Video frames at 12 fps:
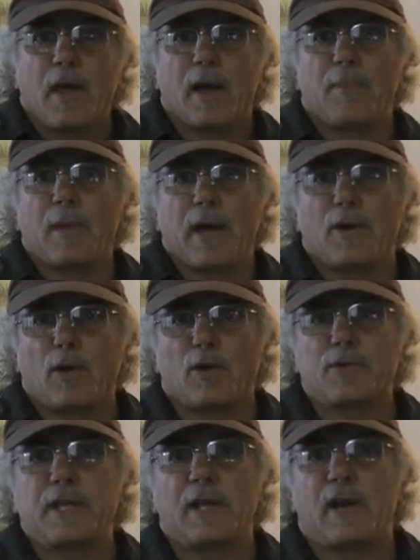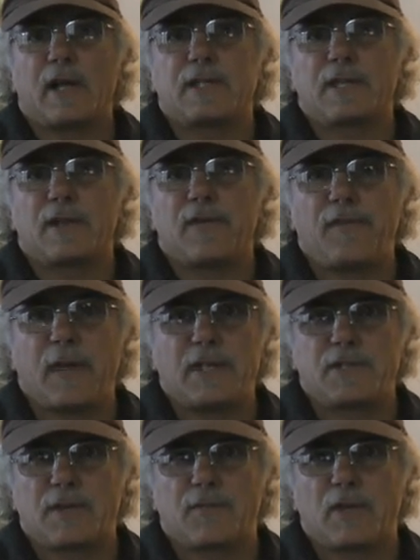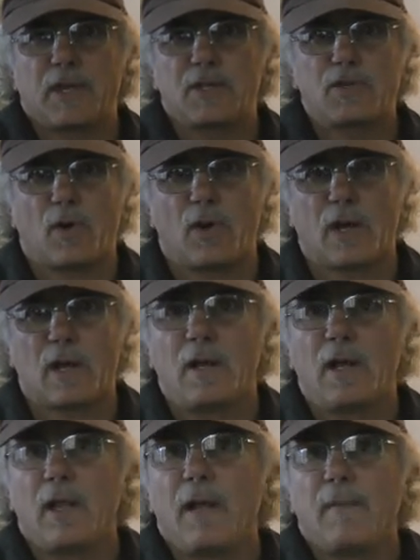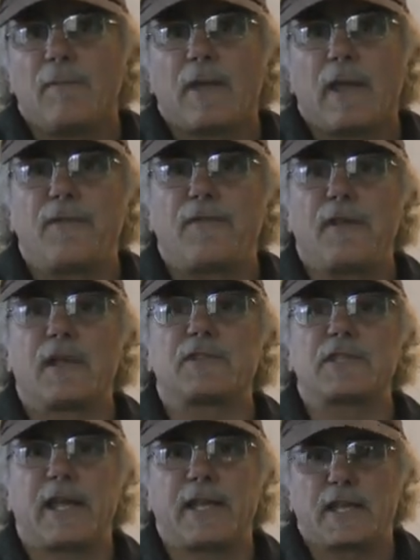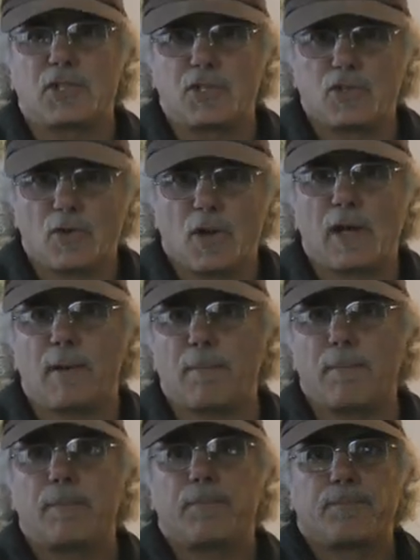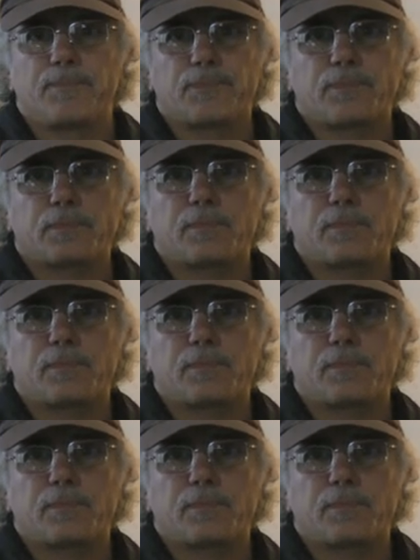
I'm not holding on to the face of the guitar. It feels like a strum.